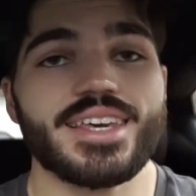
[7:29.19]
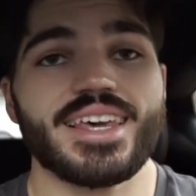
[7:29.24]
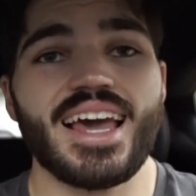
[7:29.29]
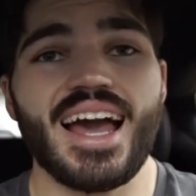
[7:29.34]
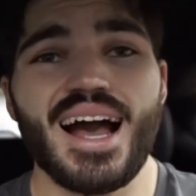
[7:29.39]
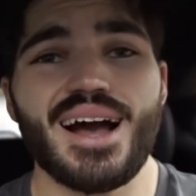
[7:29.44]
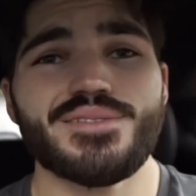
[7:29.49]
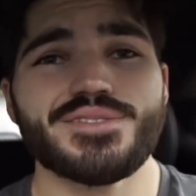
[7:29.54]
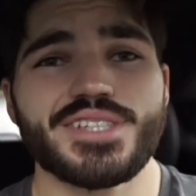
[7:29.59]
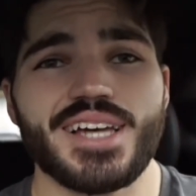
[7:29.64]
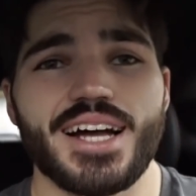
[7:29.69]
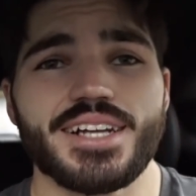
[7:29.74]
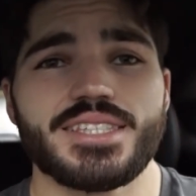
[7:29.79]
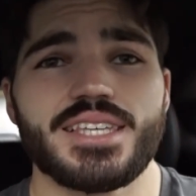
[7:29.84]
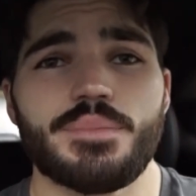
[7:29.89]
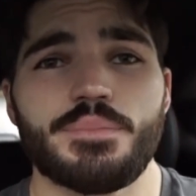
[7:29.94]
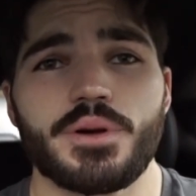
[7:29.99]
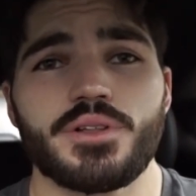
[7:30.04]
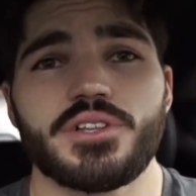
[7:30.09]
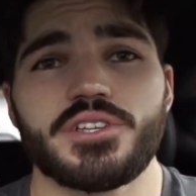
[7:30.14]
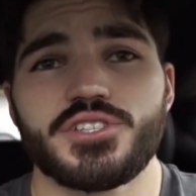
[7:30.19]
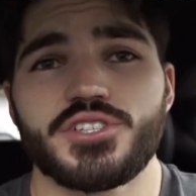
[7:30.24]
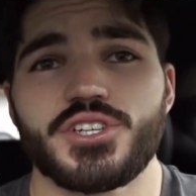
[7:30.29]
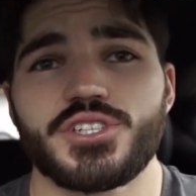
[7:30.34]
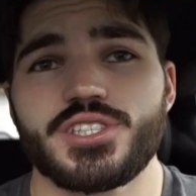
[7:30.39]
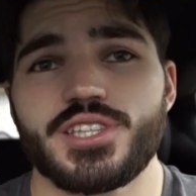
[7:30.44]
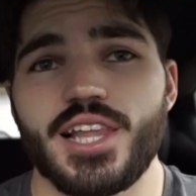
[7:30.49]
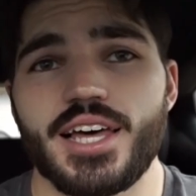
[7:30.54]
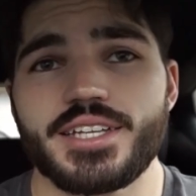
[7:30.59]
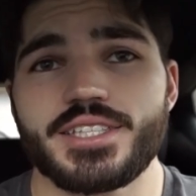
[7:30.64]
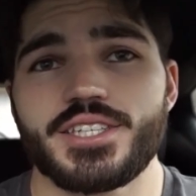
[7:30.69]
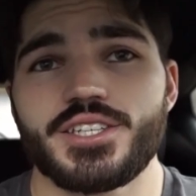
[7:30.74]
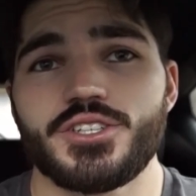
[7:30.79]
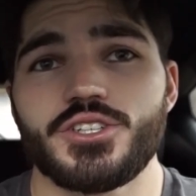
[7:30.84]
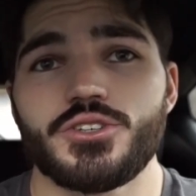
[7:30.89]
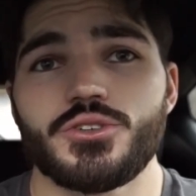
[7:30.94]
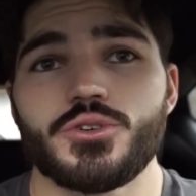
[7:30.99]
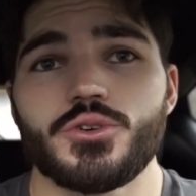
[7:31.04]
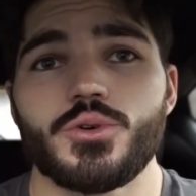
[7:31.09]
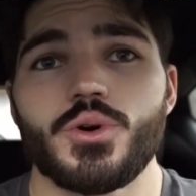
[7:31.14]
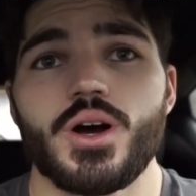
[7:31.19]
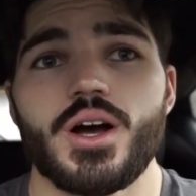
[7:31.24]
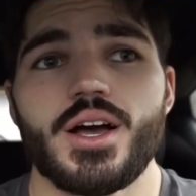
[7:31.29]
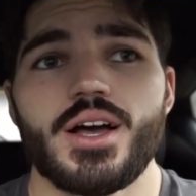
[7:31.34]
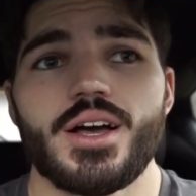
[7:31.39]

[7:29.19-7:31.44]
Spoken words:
Calves, I typically just like to do